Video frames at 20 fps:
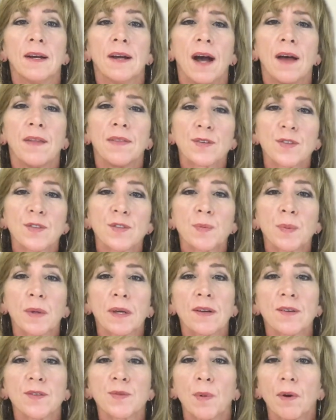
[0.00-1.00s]
And this is
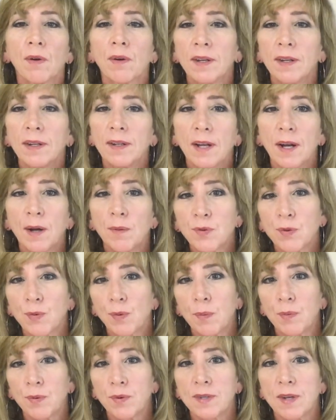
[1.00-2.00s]
because marketing helps
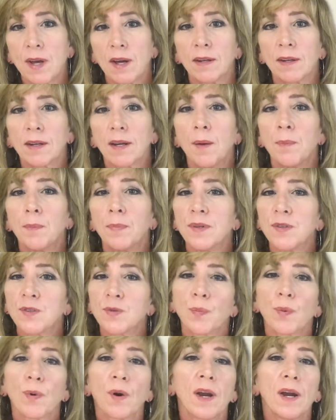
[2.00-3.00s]
represent company's
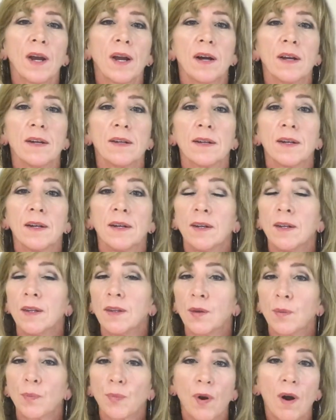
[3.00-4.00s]
brand,
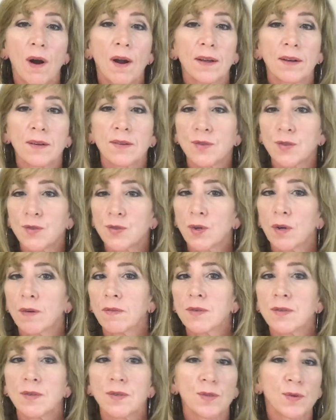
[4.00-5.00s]
the products, the
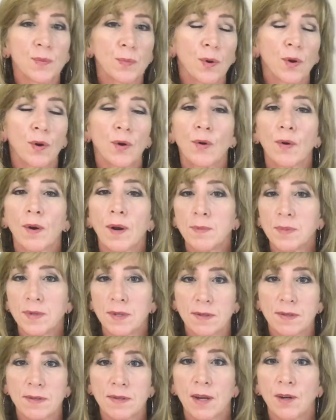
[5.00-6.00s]
services, the programs,
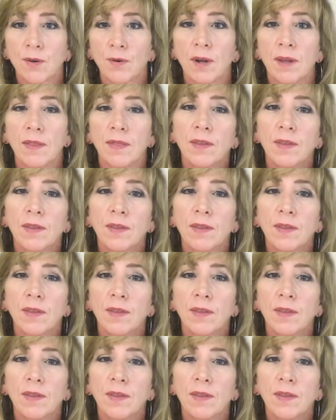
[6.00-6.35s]
etc.